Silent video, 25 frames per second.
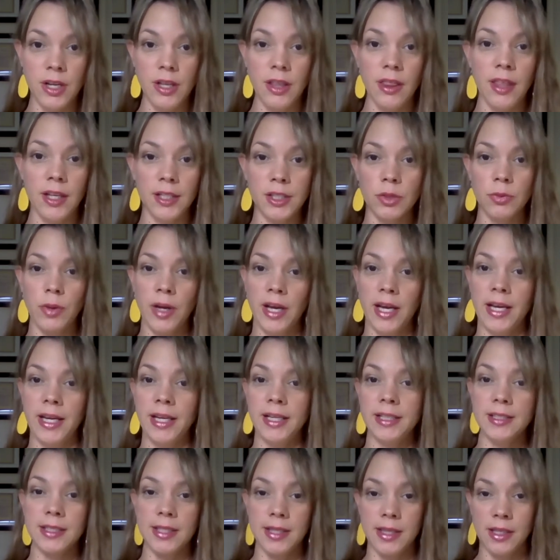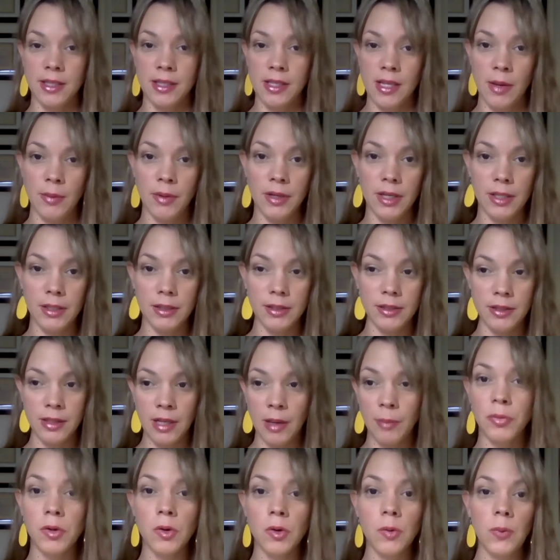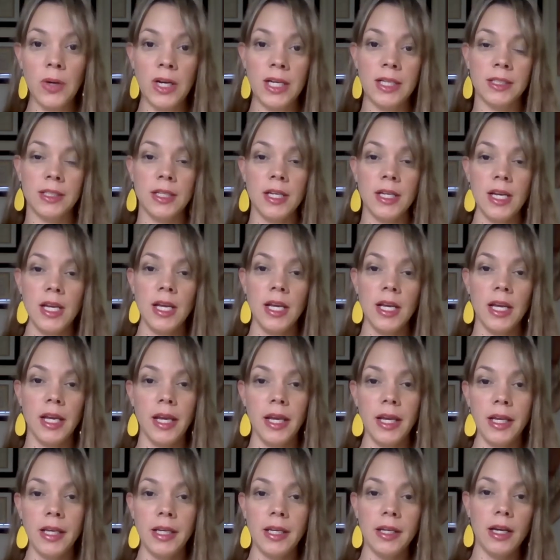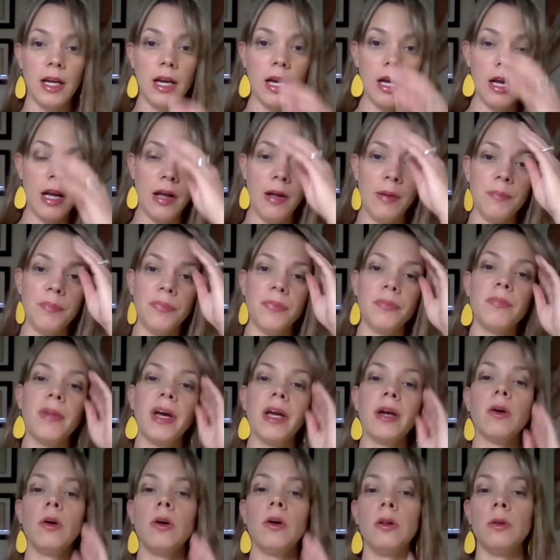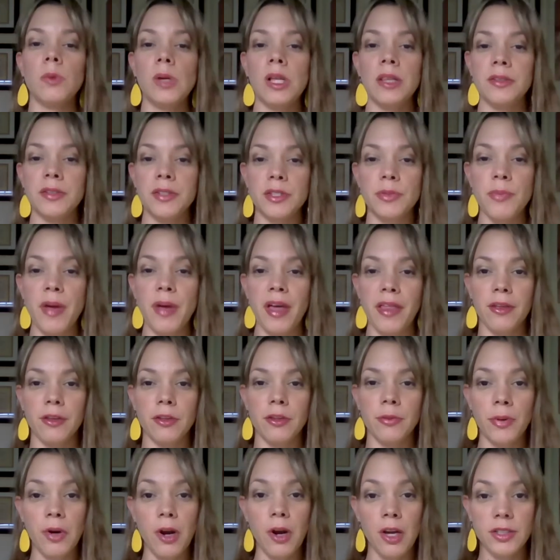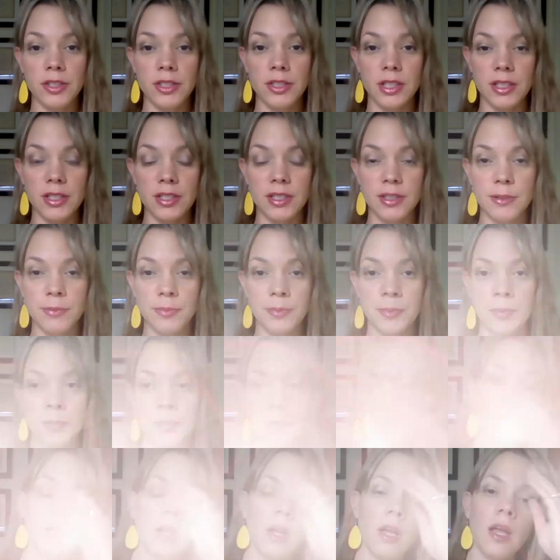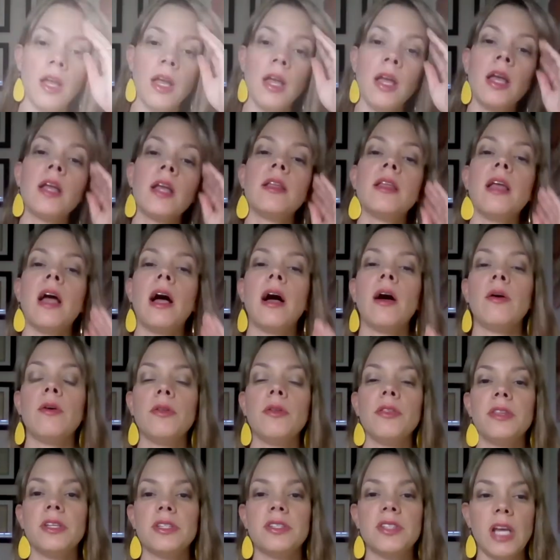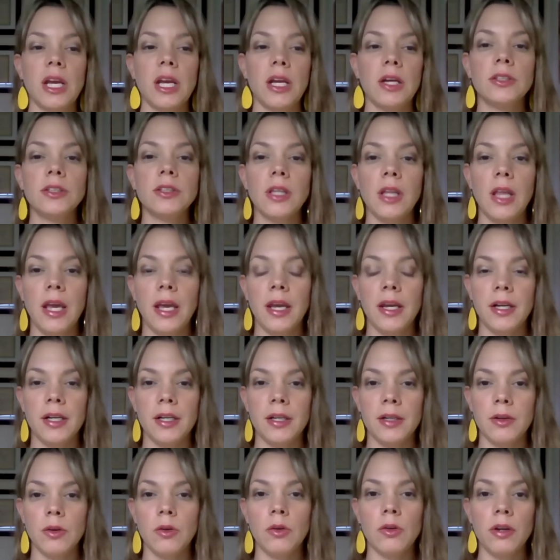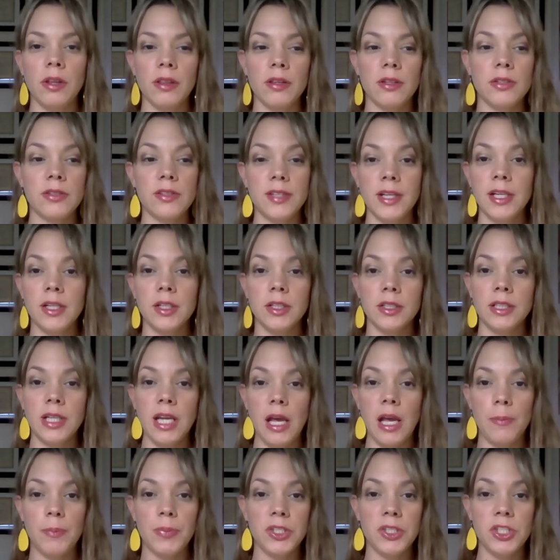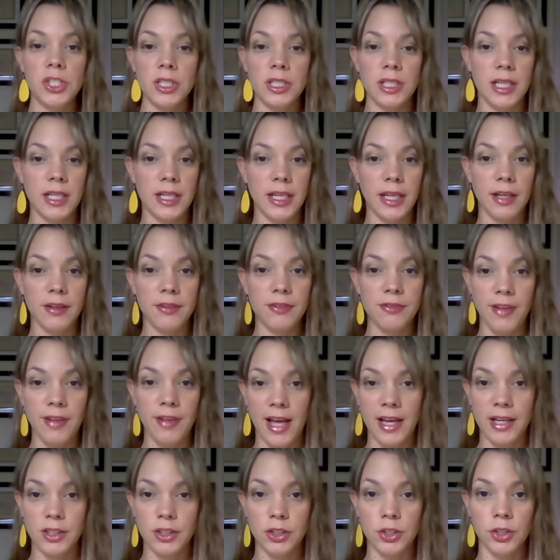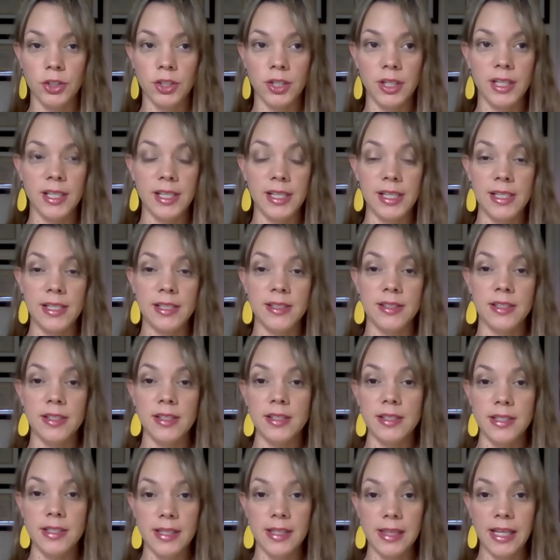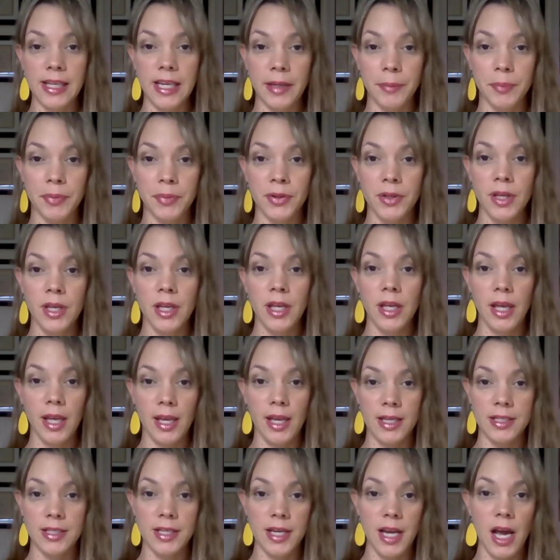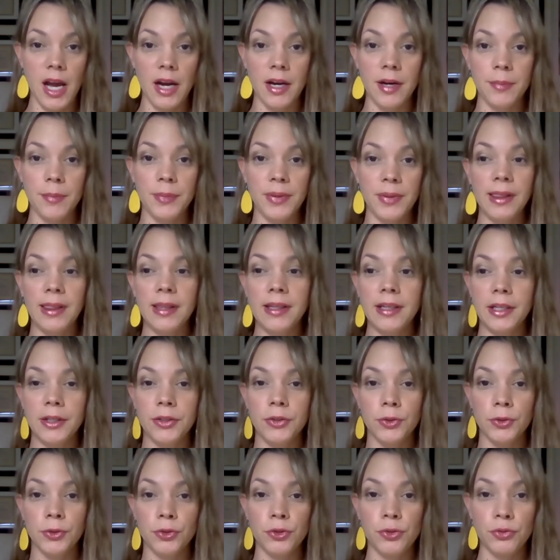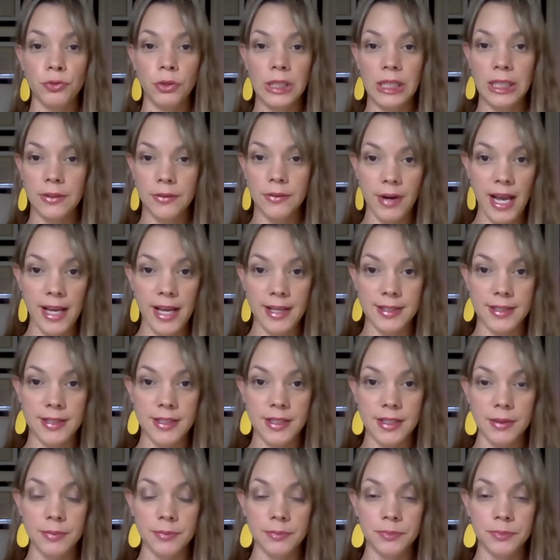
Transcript: That's why it's the number one in my Whole Wellness Method process. Now, the second layer, or the second epigenetic factor, is sleep and our ability to truly rest.